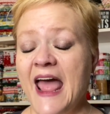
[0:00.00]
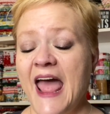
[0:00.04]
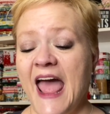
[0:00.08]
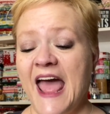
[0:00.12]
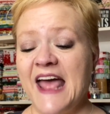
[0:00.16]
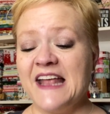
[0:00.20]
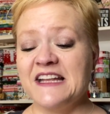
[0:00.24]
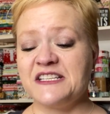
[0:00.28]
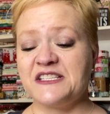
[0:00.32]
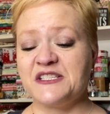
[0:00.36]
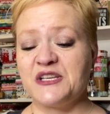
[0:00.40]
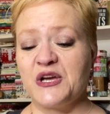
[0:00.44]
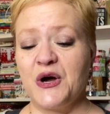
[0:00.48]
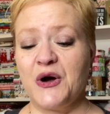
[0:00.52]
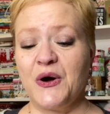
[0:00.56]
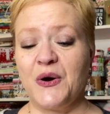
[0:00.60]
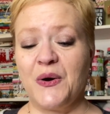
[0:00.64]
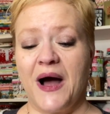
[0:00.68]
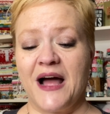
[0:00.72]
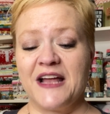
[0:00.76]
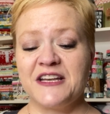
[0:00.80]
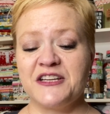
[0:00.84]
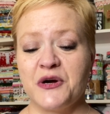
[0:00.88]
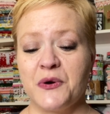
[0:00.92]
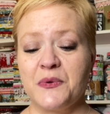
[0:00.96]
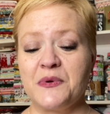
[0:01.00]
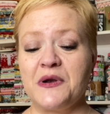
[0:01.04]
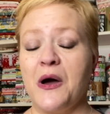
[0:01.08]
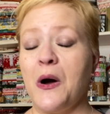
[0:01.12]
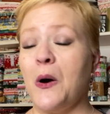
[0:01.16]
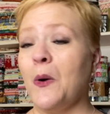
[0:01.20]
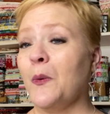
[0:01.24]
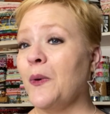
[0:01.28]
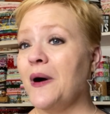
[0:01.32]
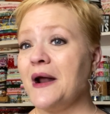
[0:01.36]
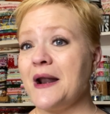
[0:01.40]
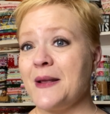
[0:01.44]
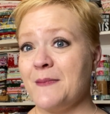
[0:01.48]
And so I don't know
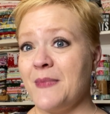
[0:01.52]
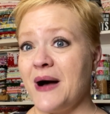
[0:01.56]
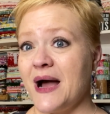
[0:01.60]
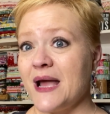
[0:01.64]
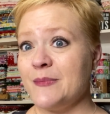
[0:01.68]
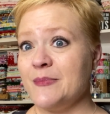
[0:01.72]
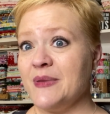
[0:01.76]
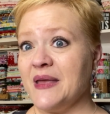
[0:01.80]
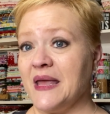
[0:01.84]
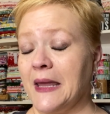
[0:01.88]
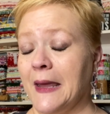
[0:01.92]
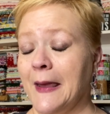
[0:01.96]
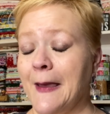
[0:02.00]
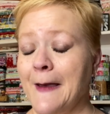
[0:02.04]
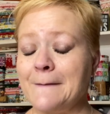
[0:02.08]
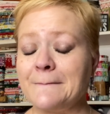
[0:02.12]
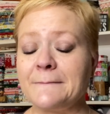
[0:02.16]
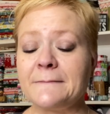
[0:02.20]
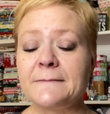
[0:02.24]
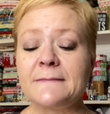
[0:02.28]
what it might be.